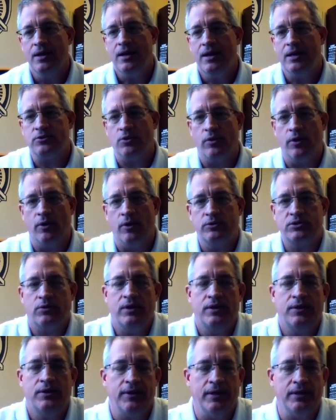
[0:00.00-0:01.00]
And so those
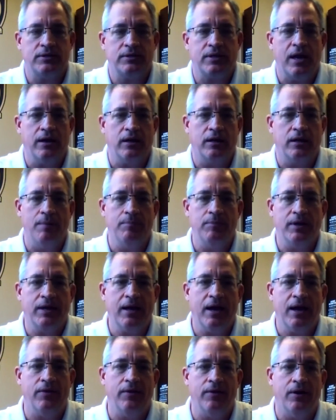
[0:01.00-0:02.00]
three things kind of come
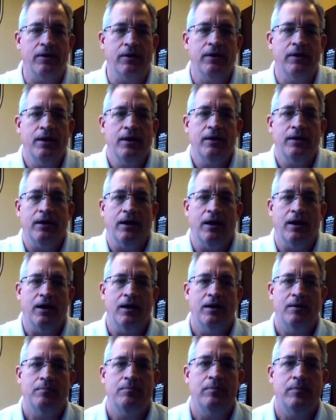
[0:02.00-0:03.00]
together
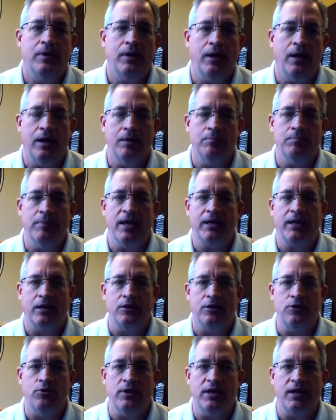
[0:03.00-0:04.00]
um, and make it a
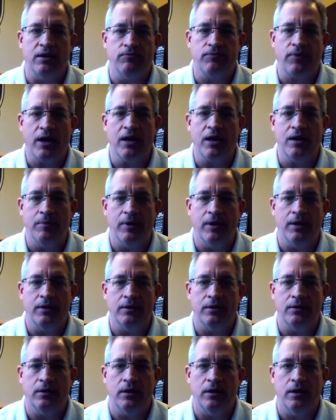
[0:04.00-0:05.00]
unique environment
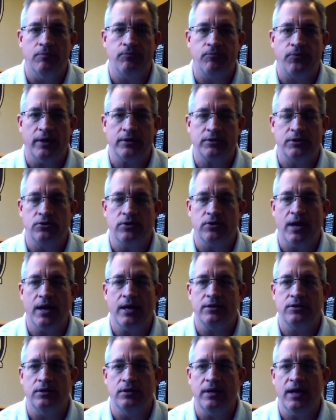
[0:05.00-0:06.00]
um, for us to try
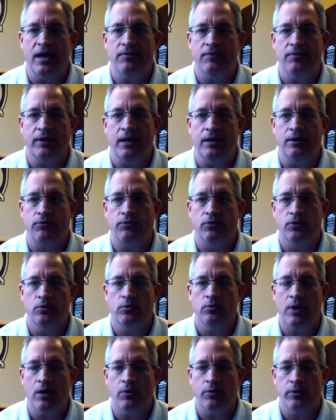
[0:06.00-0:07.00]
to navigate through
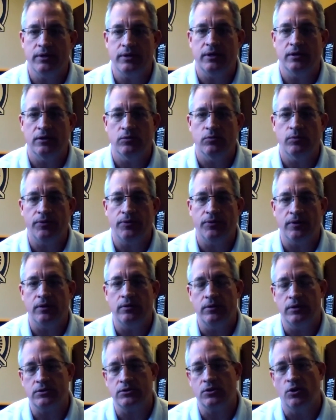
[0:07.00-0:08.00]
while we're dealing with the,
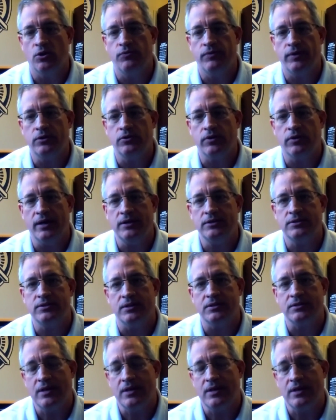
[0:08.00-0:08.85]
this COVID crisis.